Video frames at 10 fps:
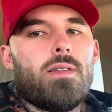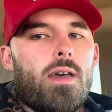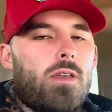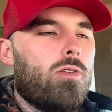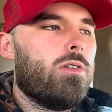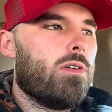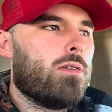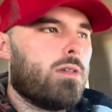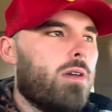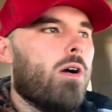that you
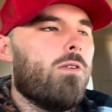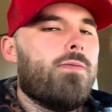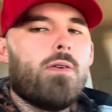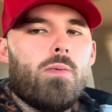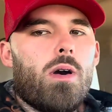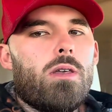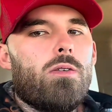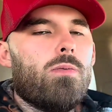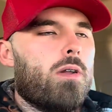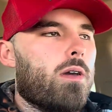just go for what you
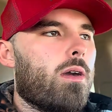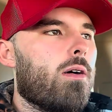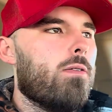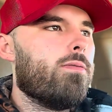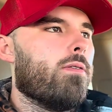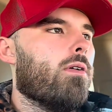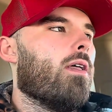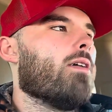want to go for.